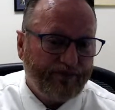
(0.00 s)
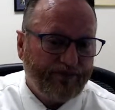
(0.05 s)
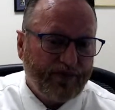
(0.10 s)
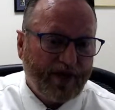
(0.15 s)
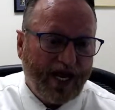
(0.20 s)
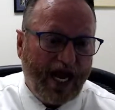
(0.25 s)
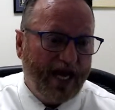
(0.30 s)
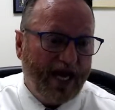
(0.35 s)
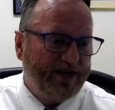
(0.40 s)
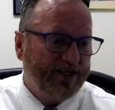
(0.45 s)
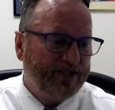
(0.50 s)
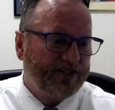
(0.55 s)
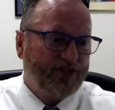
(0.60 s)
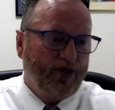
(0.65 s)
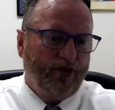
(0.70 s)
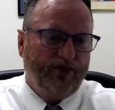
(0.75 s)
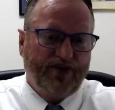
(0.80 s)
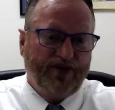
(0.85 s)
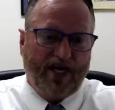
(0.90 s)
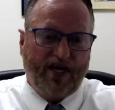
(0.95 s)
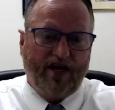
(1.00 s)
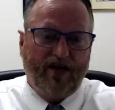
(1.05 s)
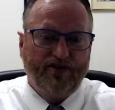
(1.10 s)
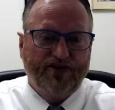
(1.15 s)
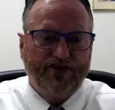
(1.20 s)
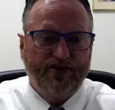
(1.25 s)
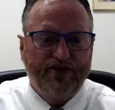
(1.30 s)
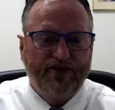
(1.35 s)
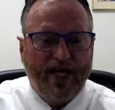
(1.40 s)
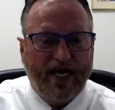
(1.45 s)
I just showed they all
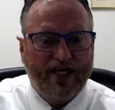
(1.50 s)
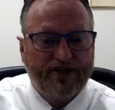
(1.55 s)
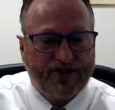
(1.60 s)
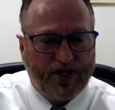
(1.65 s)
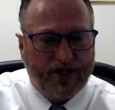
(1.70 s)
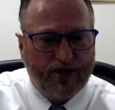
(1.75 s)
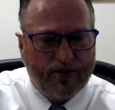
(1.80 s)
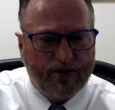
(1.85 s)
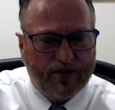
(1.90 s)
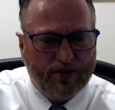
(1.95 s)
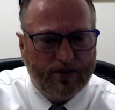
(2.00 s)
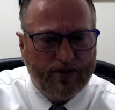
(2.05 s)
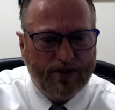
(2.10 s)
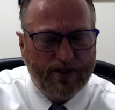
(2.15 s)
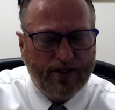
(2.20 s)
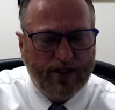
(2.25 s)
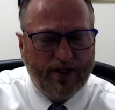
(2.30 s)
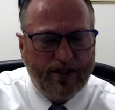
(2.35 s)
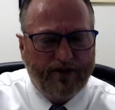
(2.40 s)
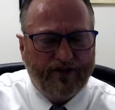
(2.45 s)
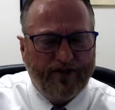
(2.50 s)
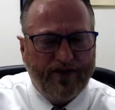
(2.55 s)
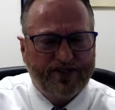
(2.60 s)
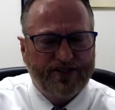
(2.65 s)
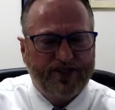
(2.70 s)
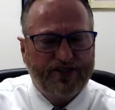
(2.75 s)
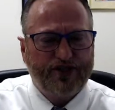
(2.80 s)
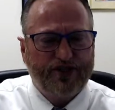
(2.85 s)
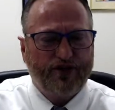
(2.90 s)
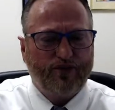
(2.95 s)
do that too. This
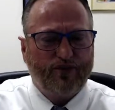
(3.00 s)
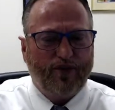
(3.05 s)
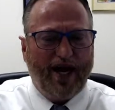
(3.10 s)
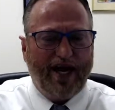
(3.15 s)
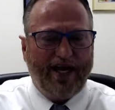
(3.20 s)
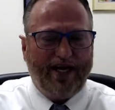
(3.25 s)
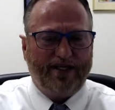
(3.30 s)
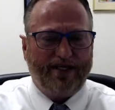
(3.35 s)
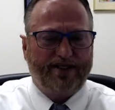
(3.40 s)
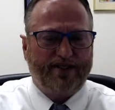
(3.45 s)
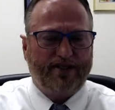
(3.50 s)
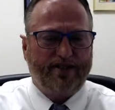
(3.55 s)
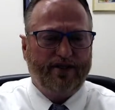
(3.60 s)
is your right.